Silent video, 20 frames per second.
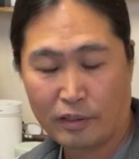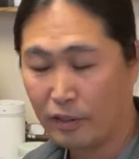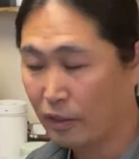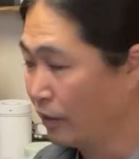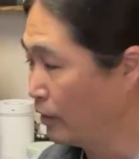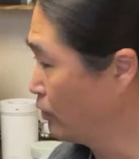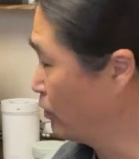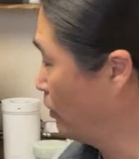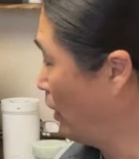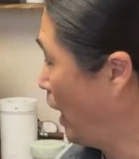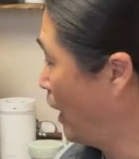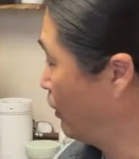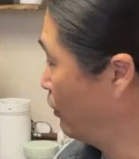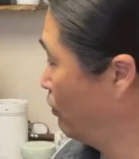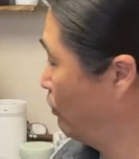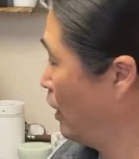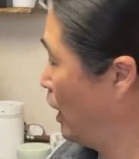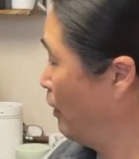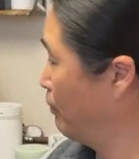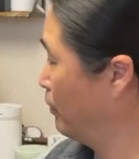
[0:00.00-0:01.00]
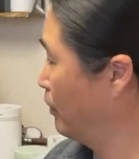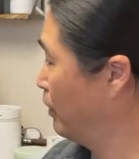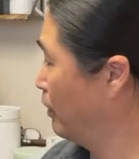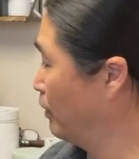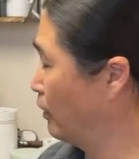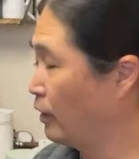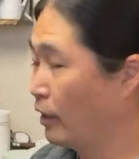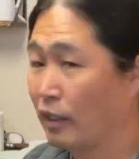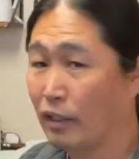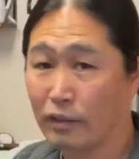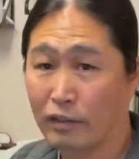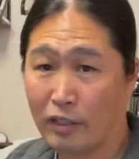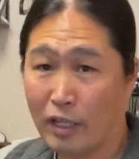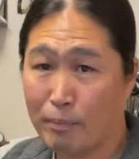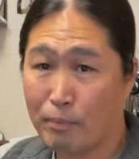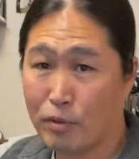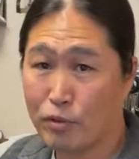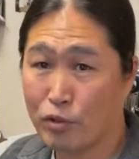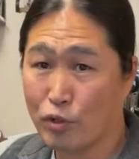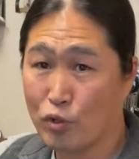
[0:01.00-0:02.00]
So I do have a, a
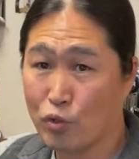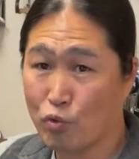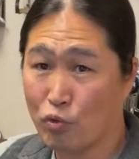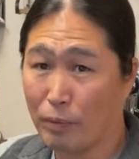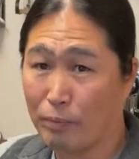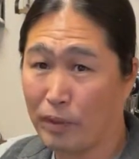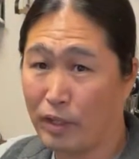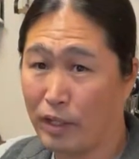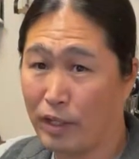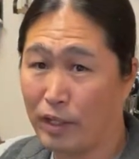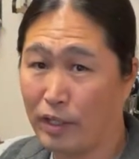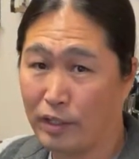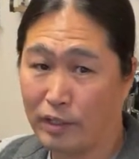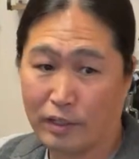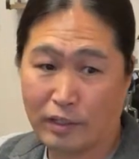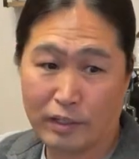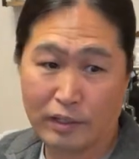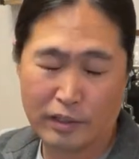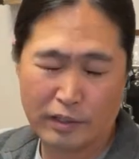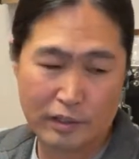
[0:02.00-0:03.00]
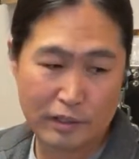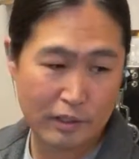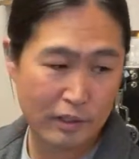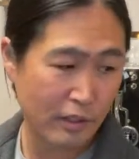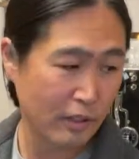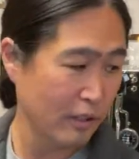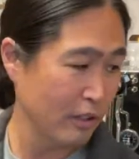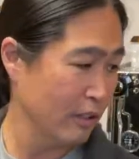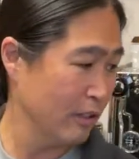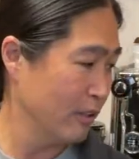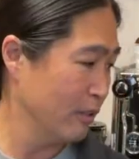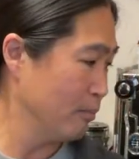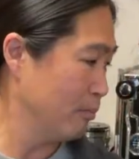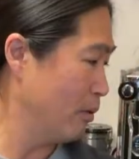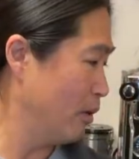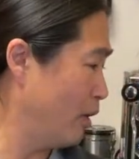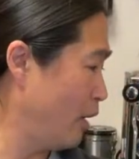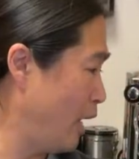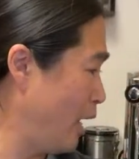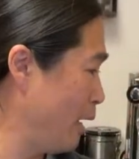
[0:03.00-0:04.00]
temperature strip here,
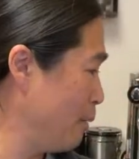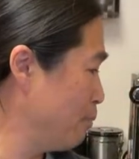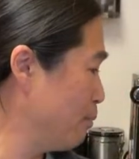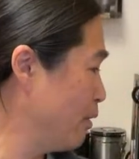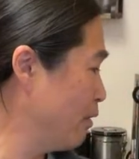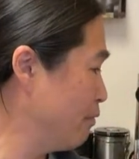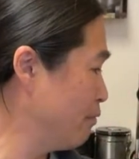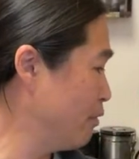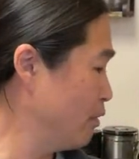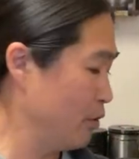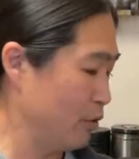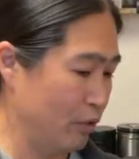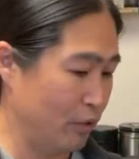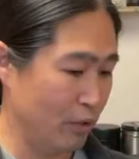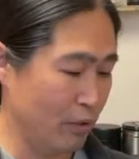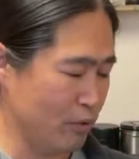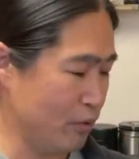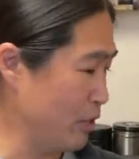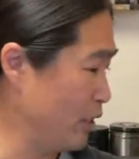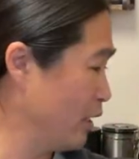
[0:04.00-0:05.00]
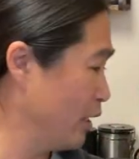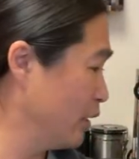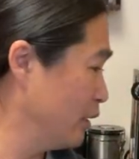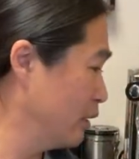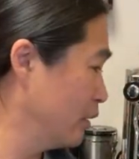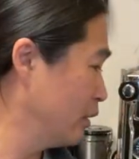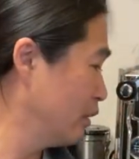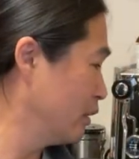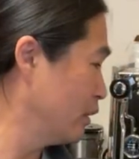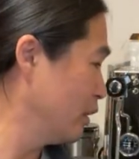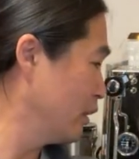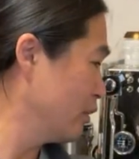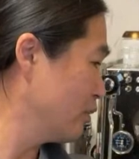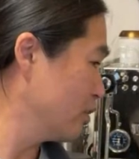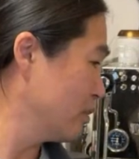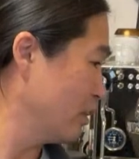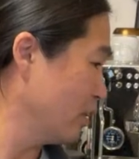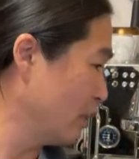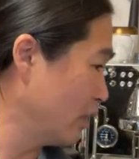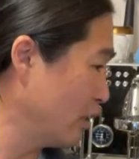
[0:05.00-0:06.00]
but I prefer using, let's
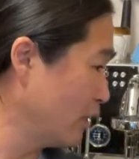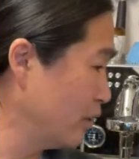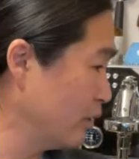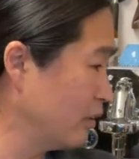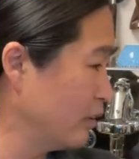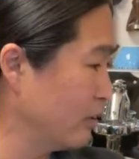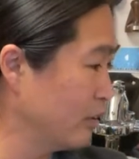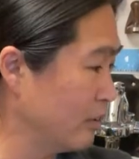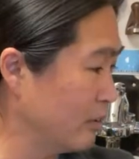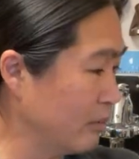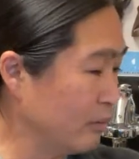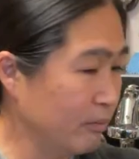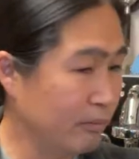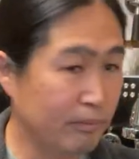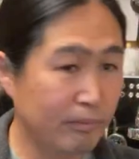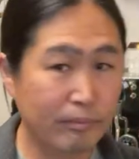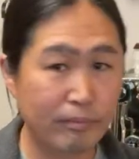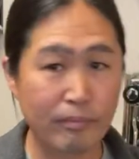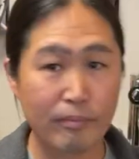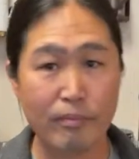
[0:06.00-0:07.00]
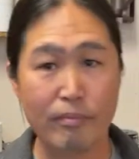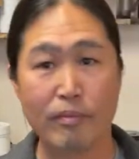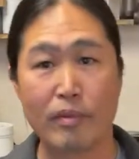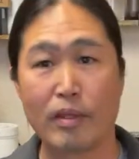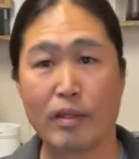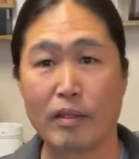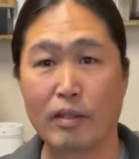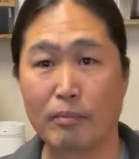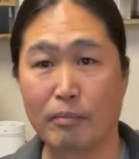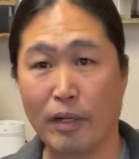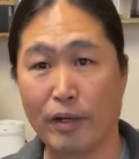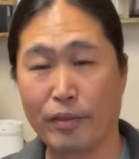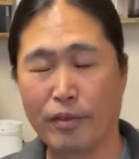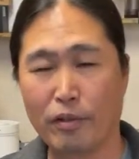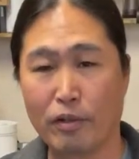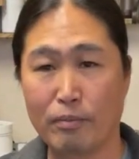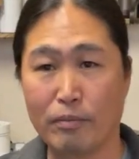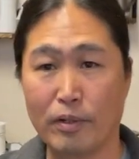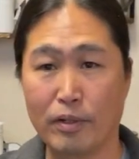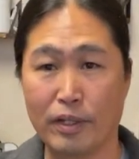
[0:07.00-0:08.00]
see here, my
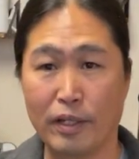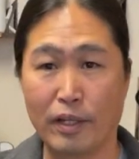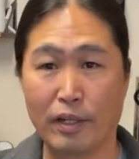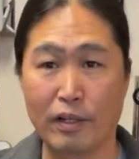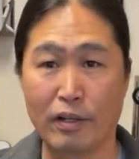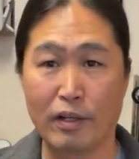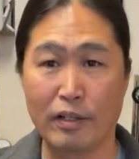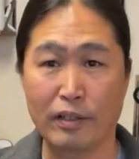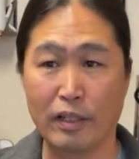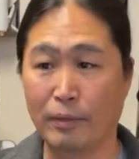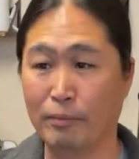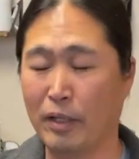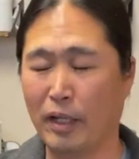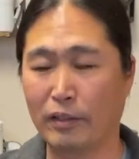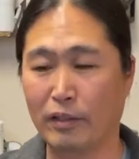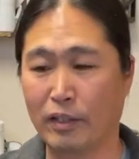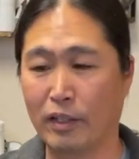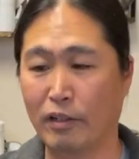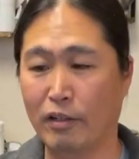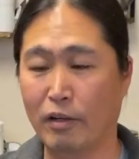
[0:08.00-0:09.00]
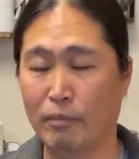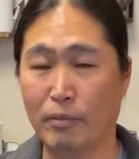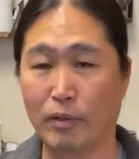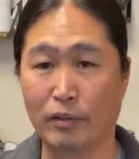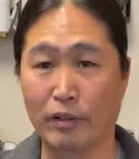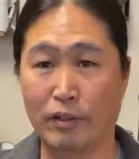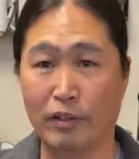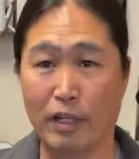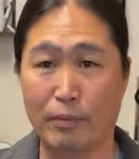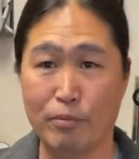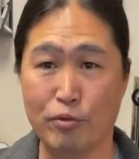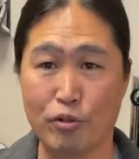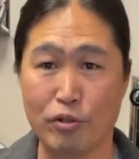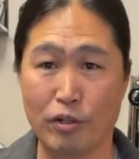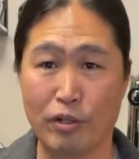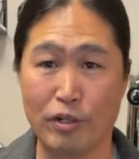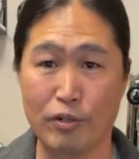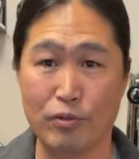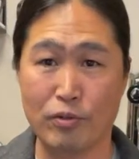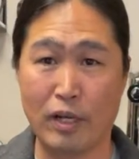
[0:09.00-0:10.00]
thermal heat gun, uh, not the heat gun, but the temperature
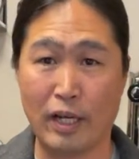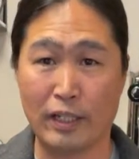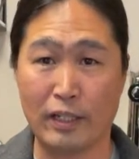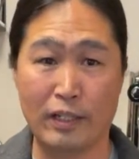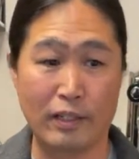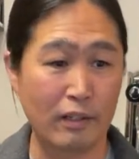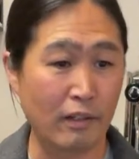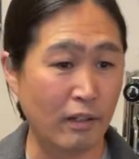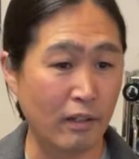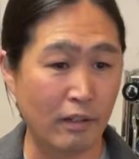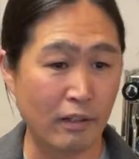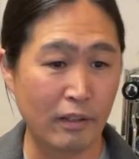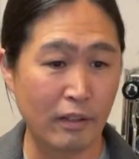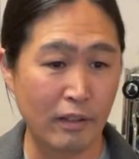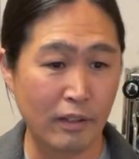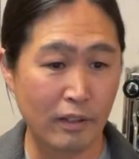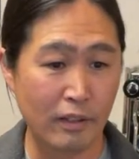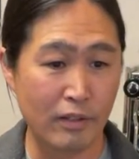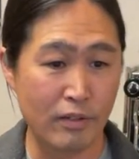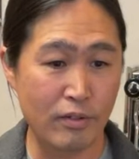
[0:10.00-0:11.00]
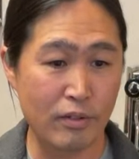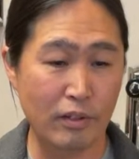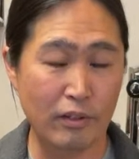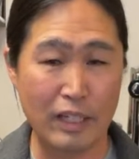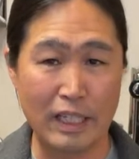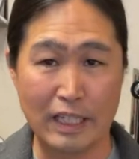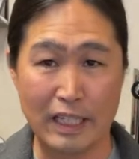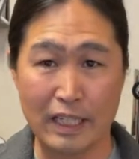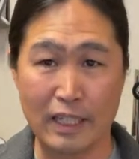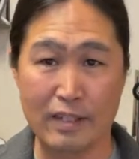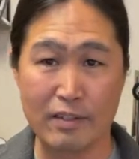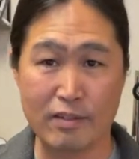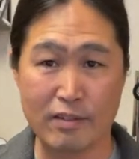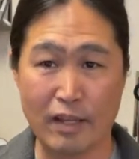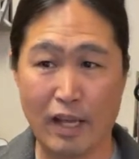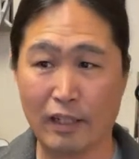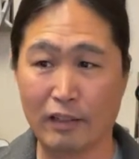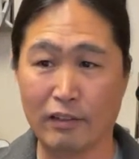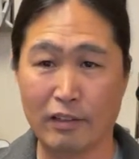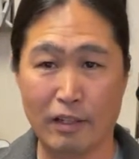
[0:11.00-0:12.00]
gun, so I can uh, see the
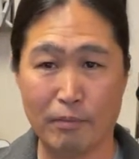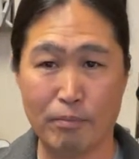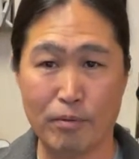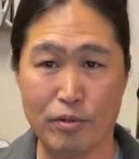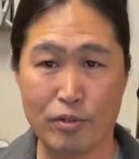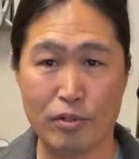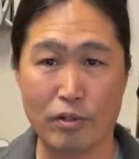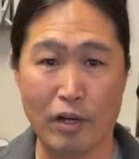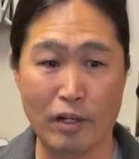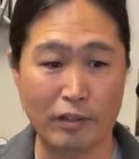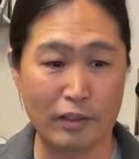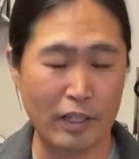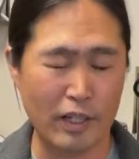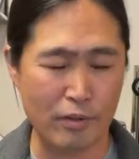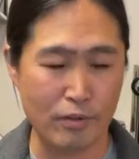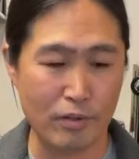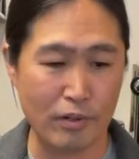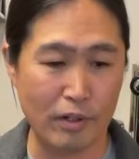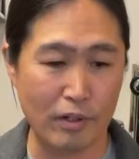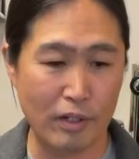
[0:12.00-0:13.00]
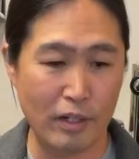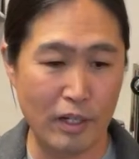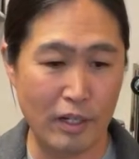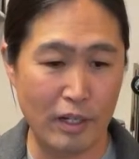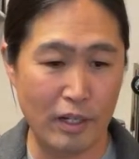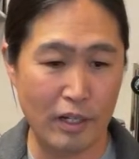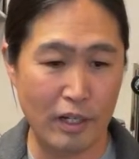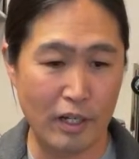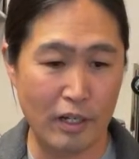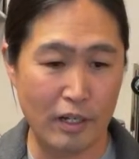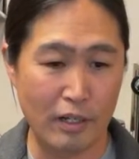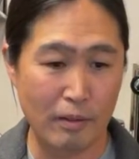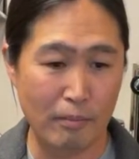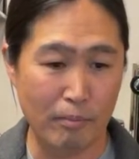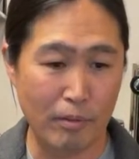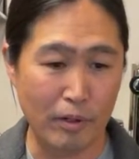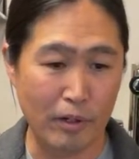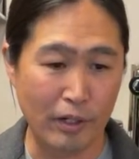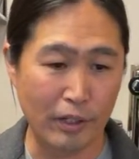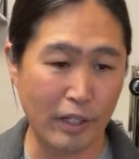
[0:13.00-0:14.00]
exact temperature on that. So
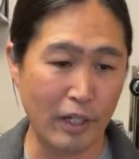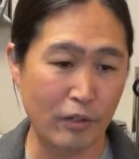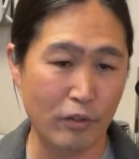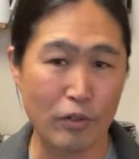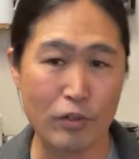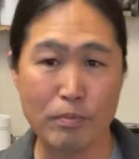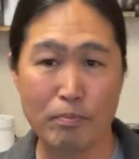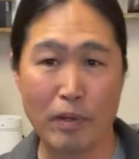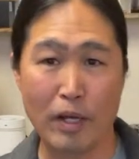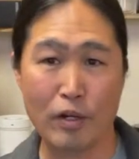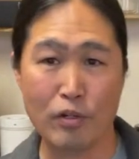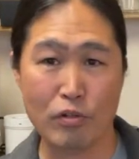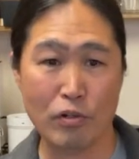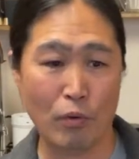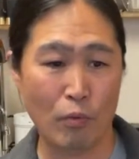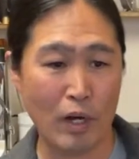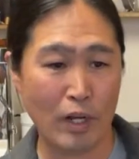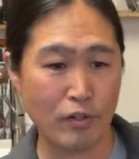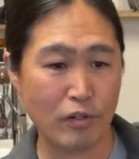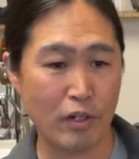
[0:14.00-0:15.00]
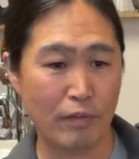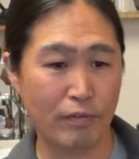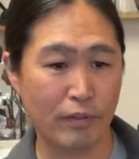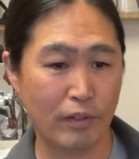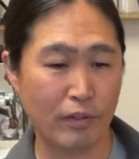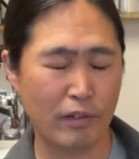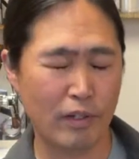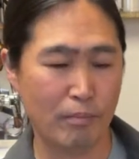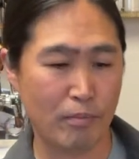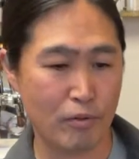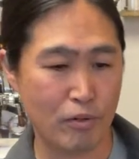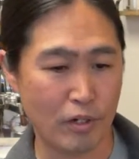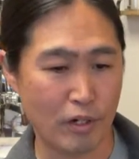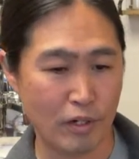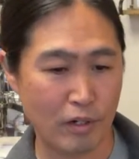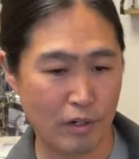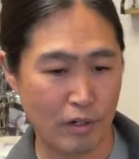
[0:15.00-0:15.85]
but again, just make sure watch out for the temperature.